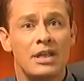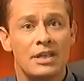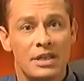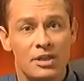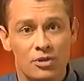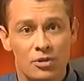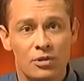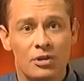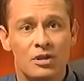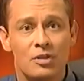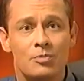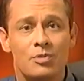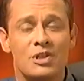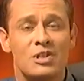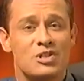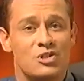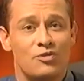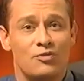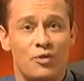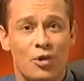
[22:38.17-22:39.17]
that you're going to be
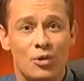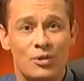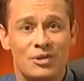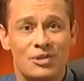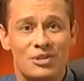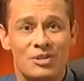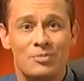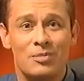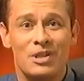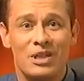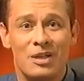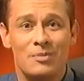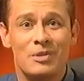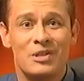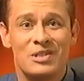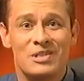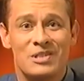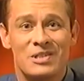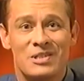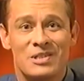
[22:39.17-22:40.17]
as devoted to
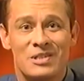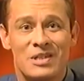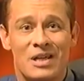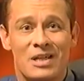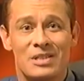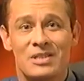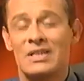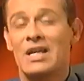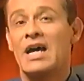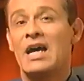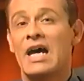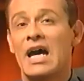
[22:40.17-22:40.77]
becoming a success